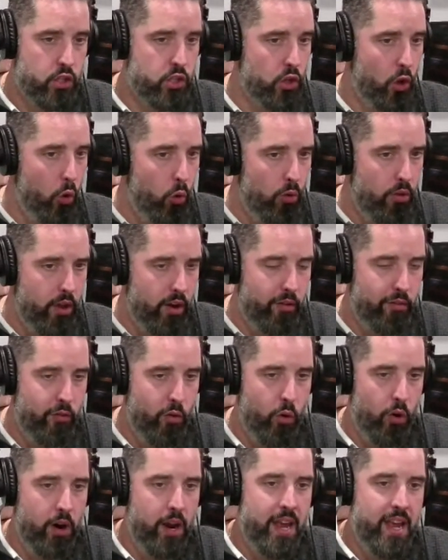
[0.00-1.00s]
The soul,
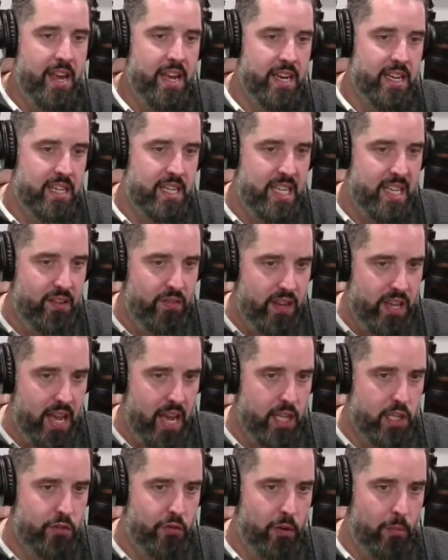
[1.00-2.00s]
therefore,
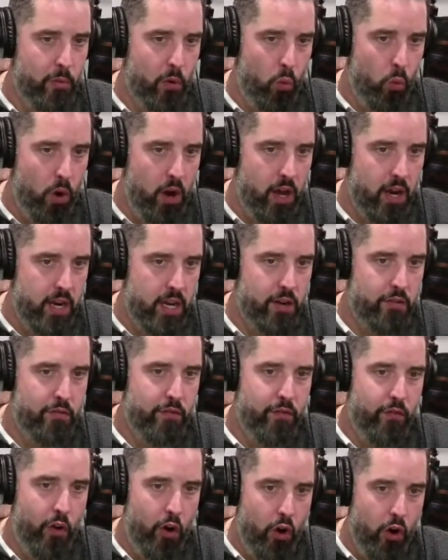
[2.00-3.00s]
deviates from the one
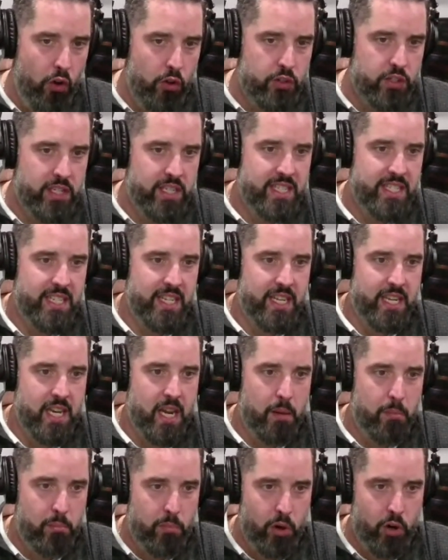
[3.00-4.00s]
and falls into
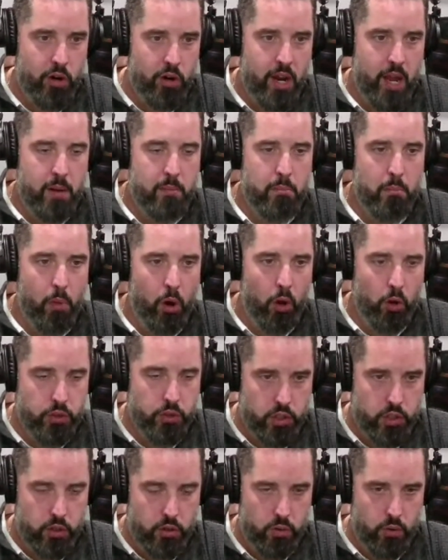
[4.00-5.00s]
number and
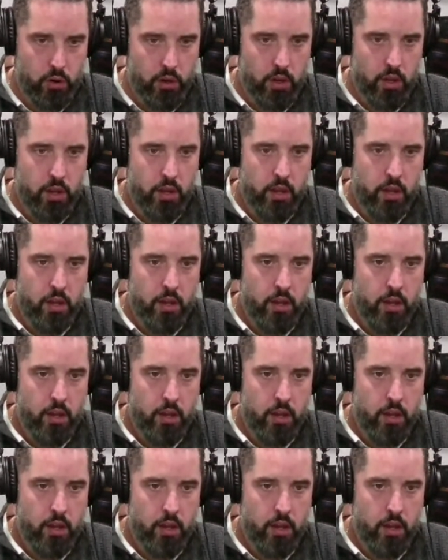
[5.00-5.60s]
multitude.